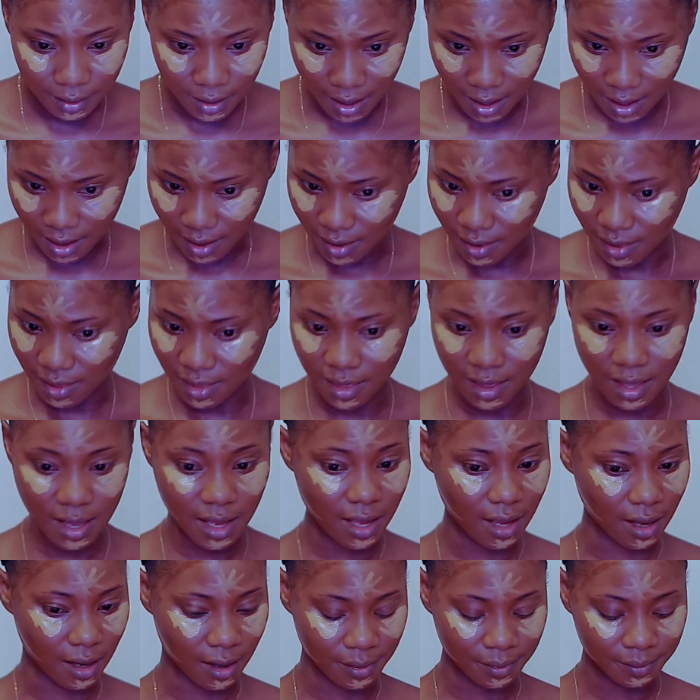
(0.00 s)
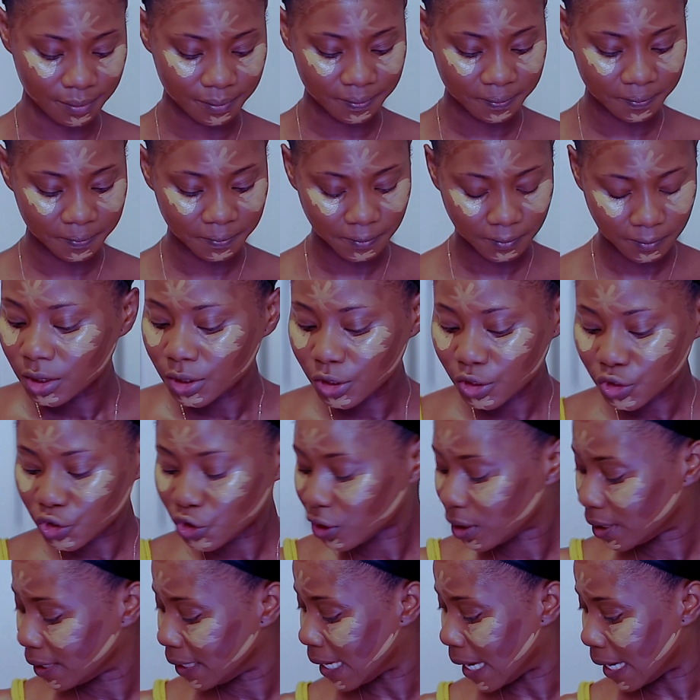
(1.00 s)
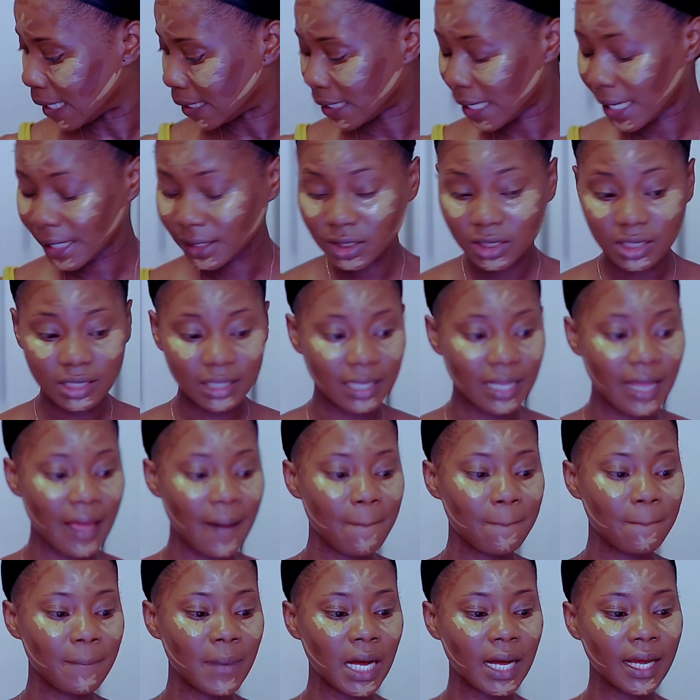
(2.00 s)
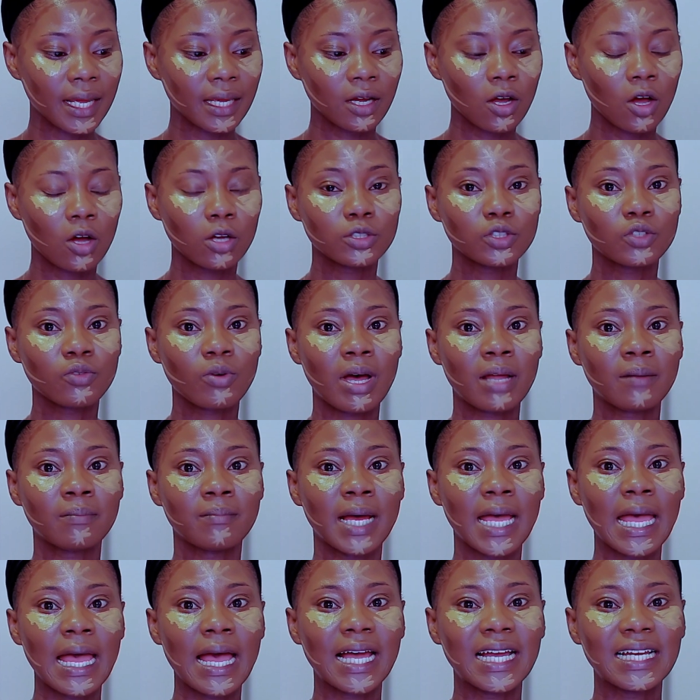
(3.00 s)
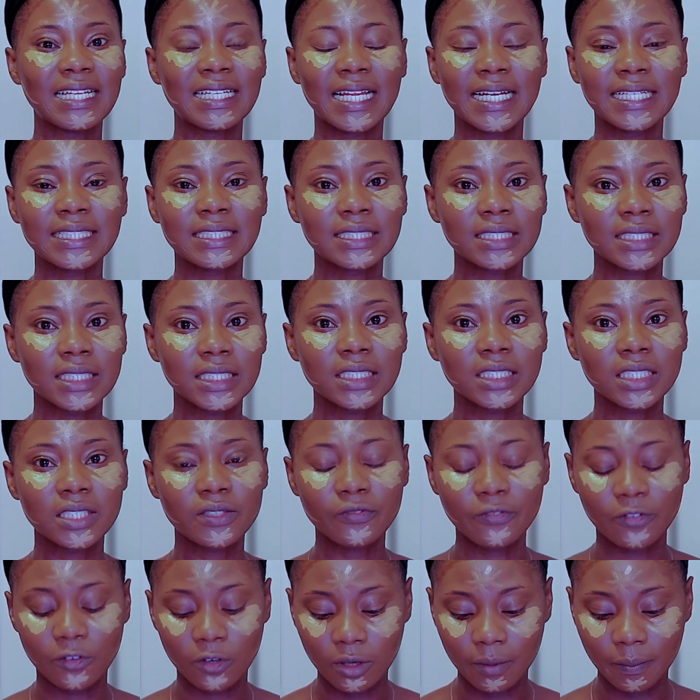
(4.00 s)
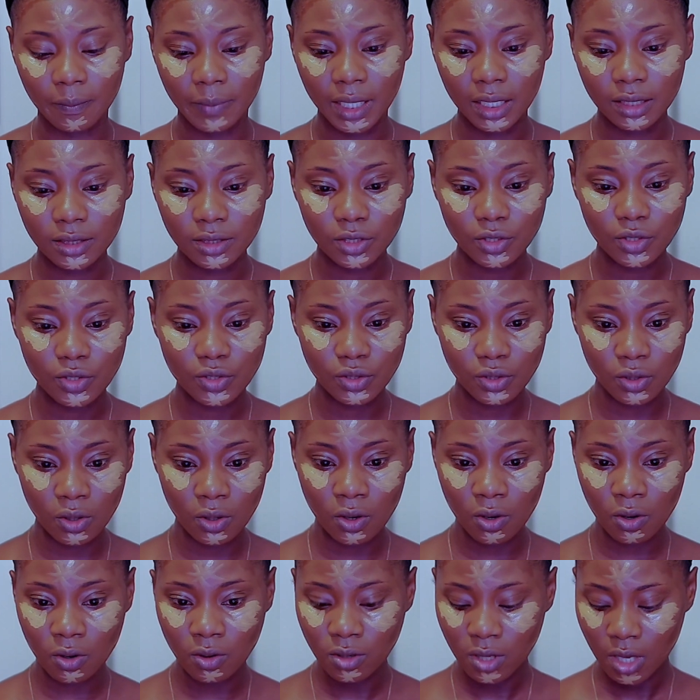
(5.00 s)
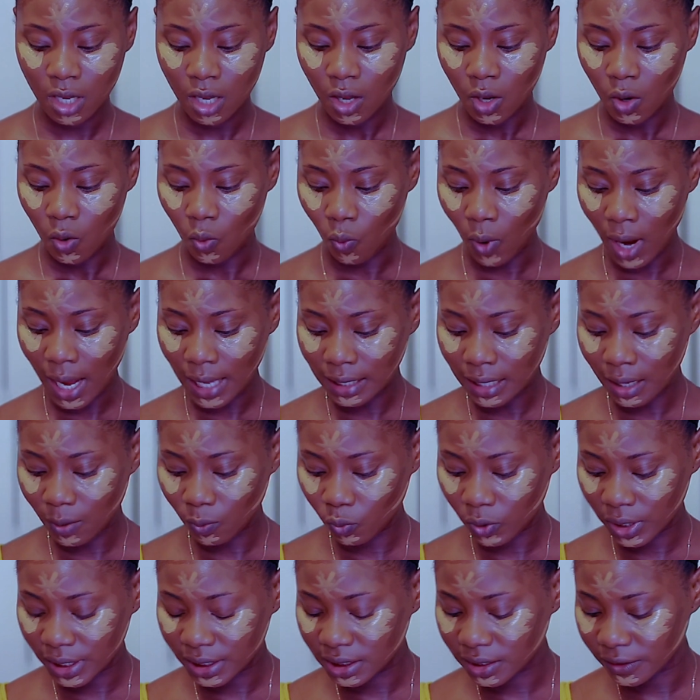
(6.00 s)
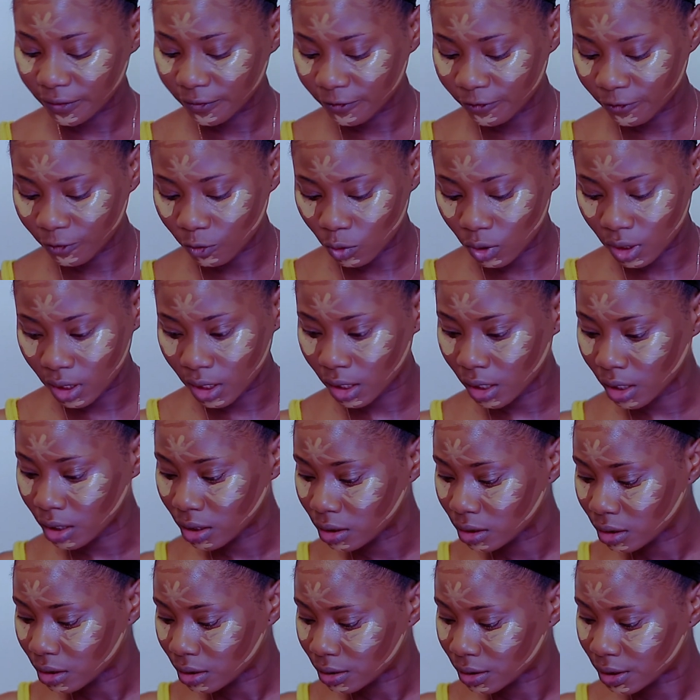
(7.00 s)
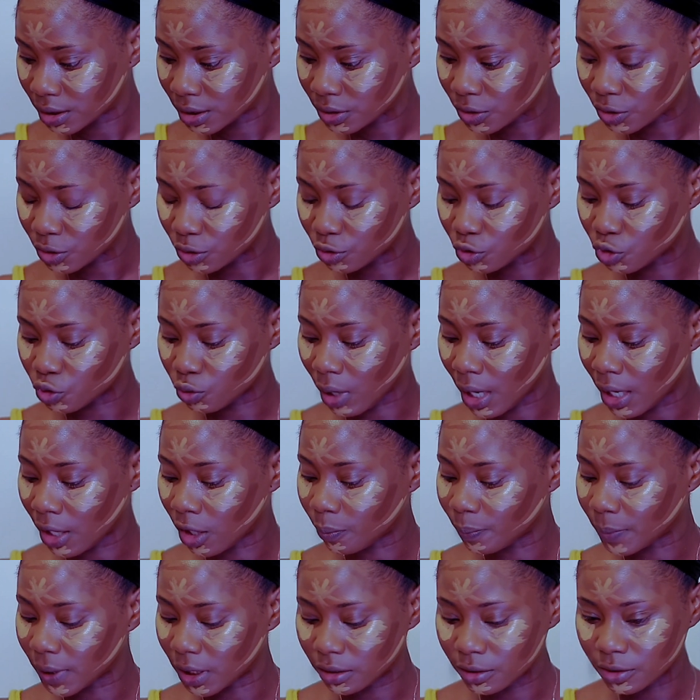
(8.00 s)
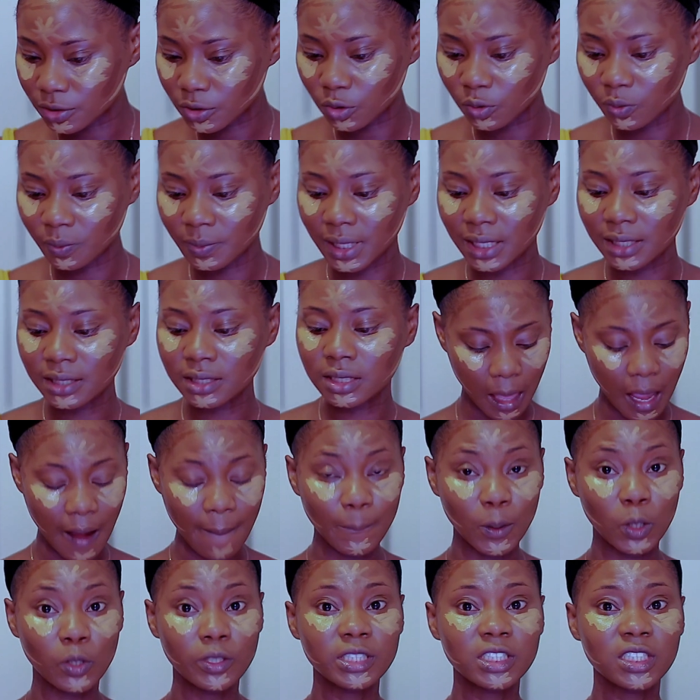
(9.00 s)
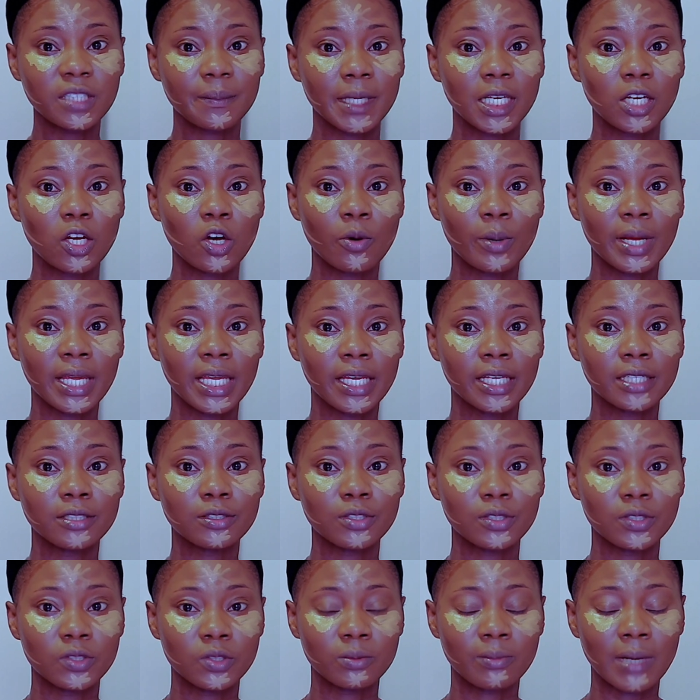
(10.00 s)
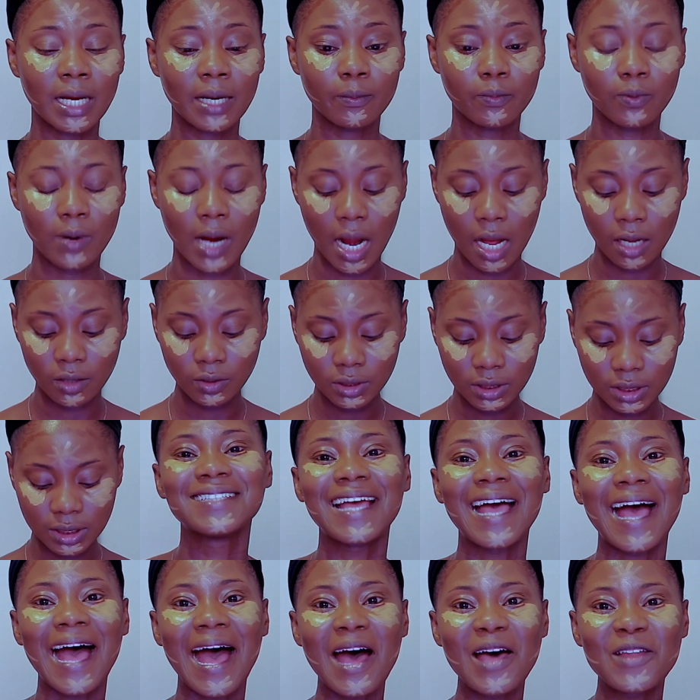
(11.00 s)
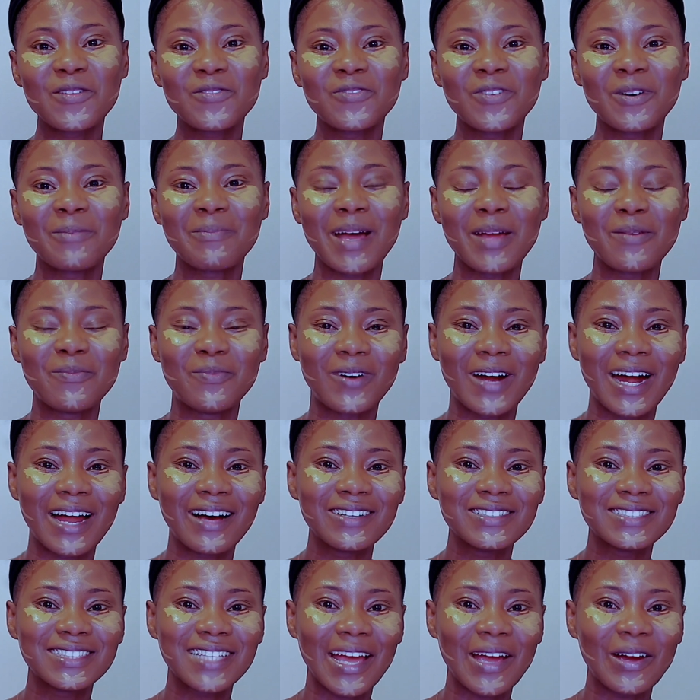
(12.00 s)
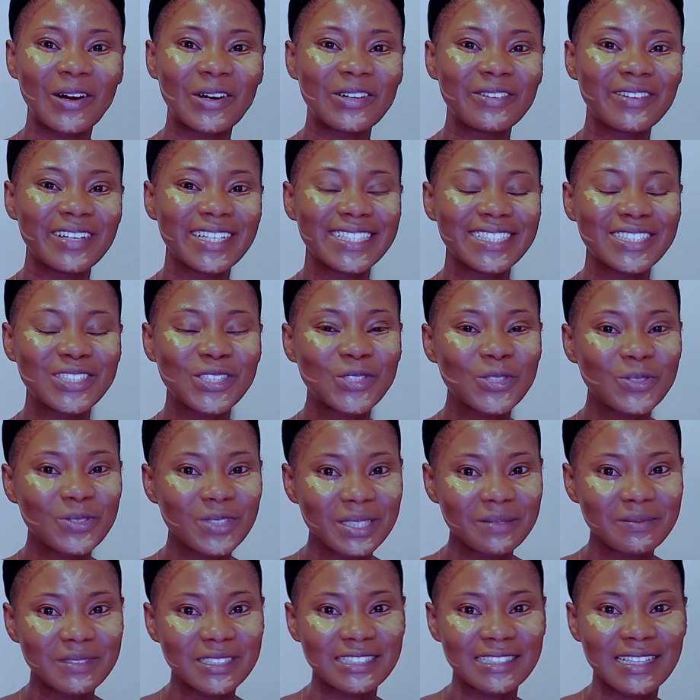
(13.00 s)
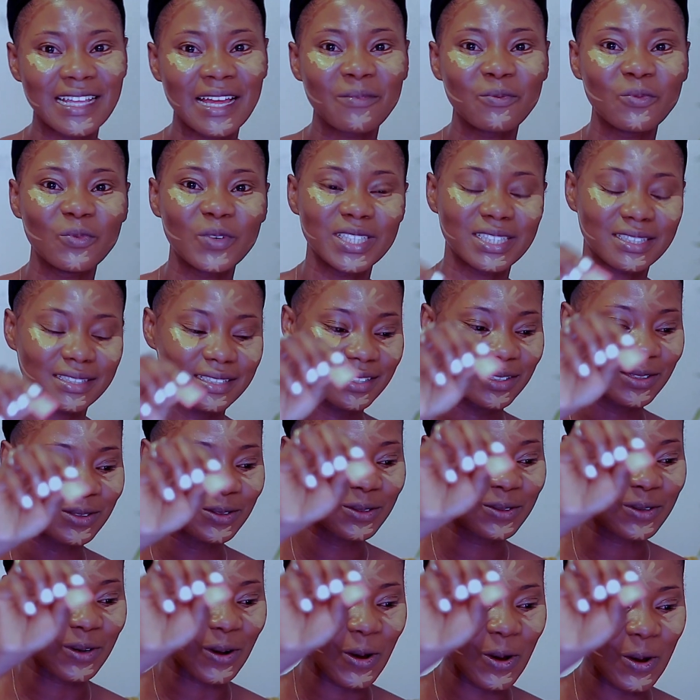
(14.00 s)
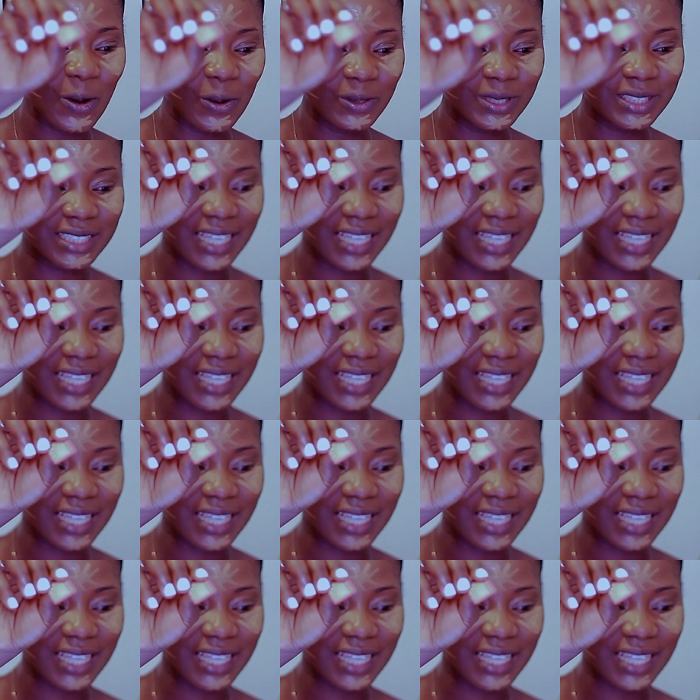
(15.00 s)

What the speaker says: And there. Usually I like to let my contour and my highlight sit in for a bit, so while I'm waiting for this to dry up a little bit, I'm going to be going in to do my brows. And for my brows, I already trimmed them with the good old